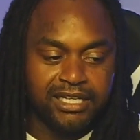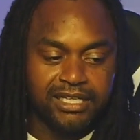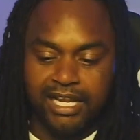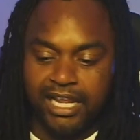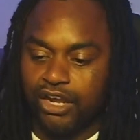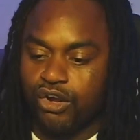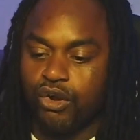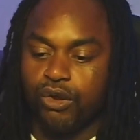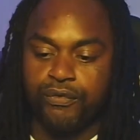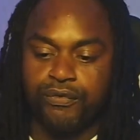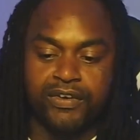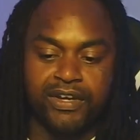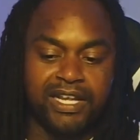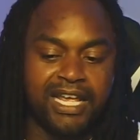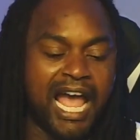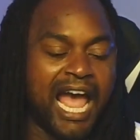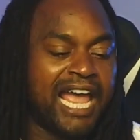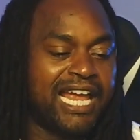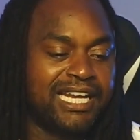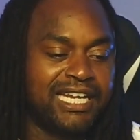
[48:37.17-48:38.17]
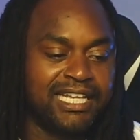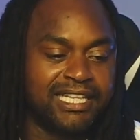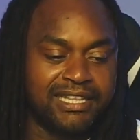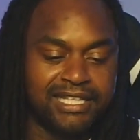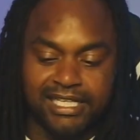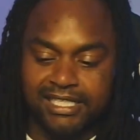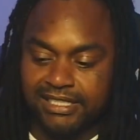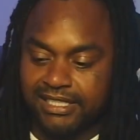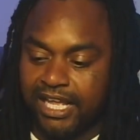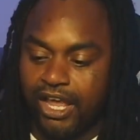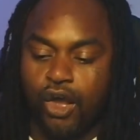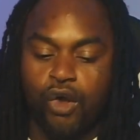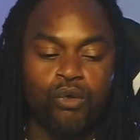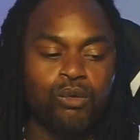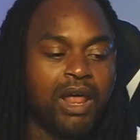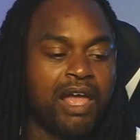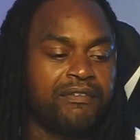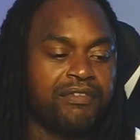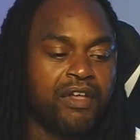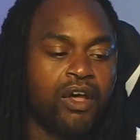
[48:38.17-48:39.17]
Their girlfriend, I need this. Their whole
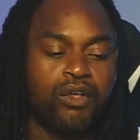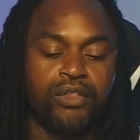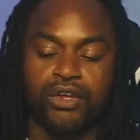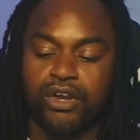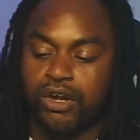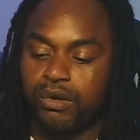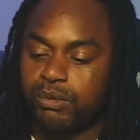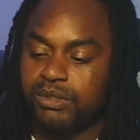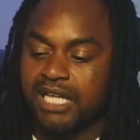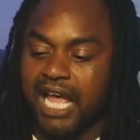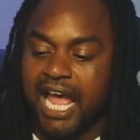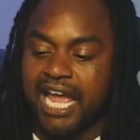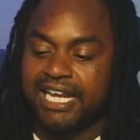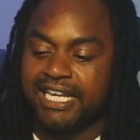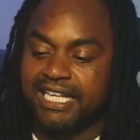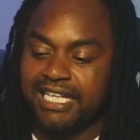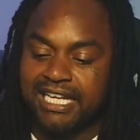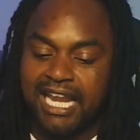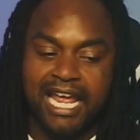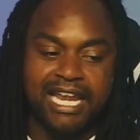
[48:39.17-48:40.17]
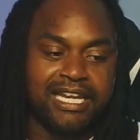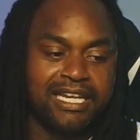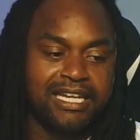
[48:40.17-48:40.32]
life, all they heard was, I need.